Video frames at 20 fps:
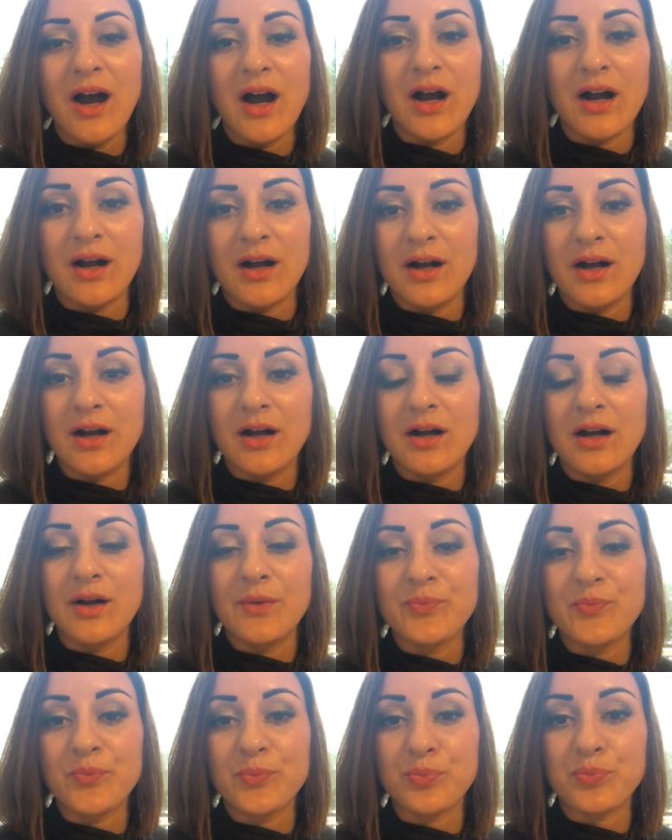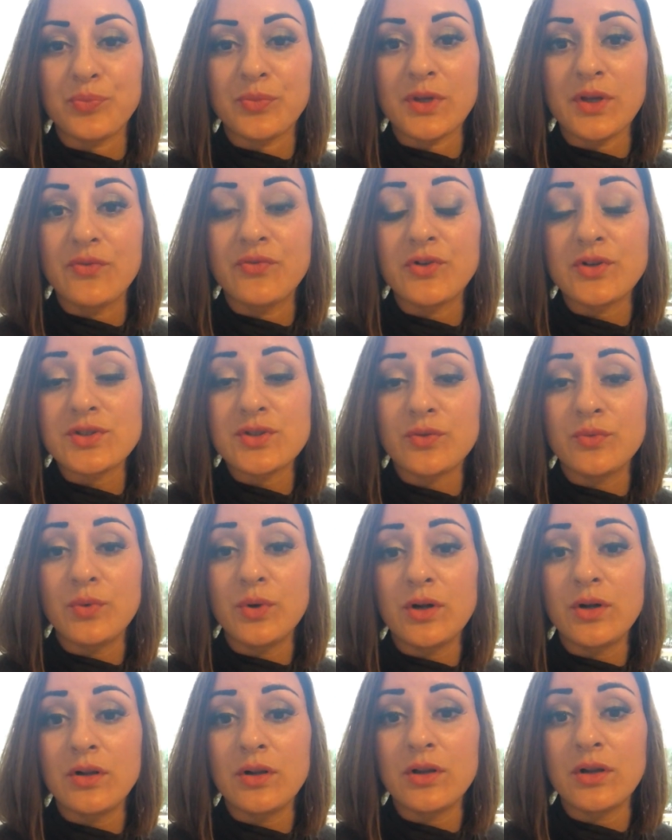First of
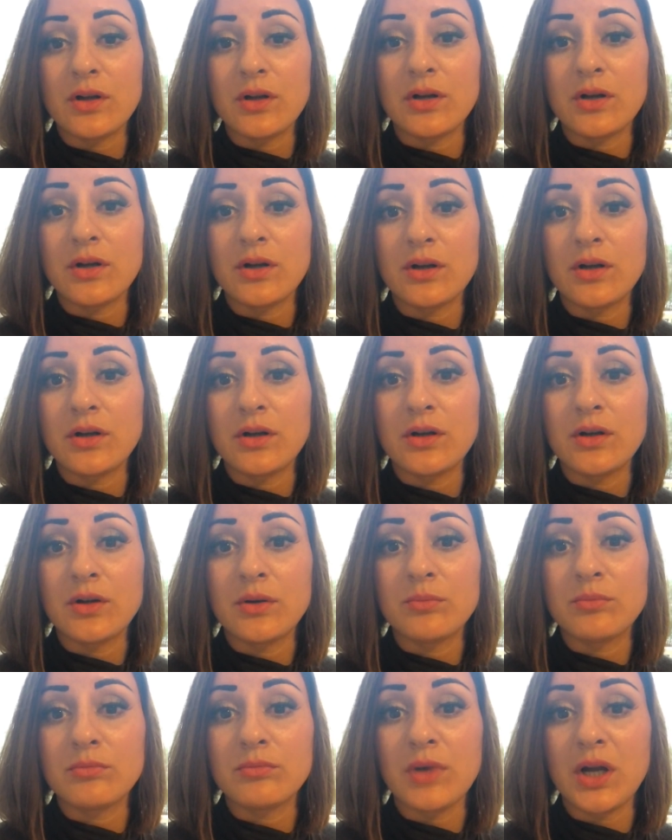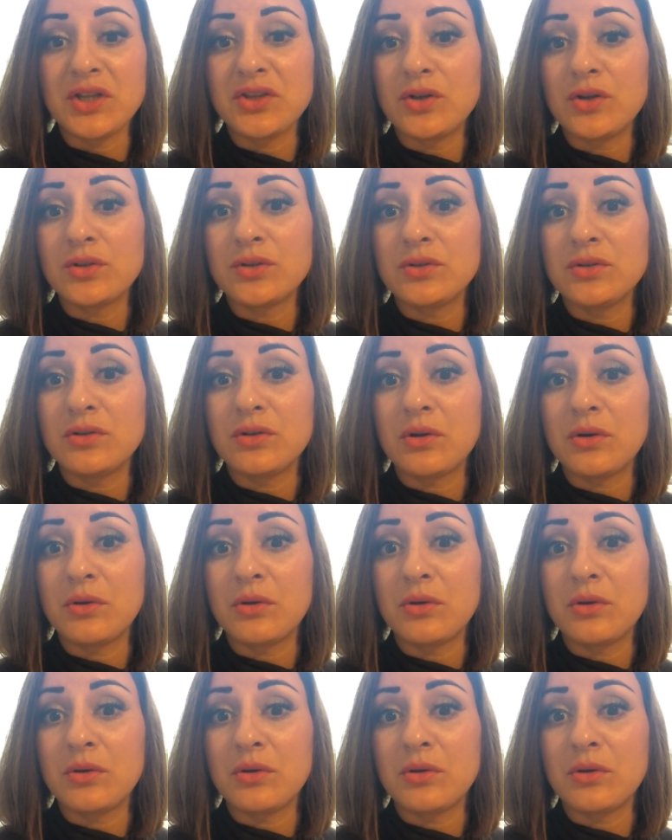all, I thought,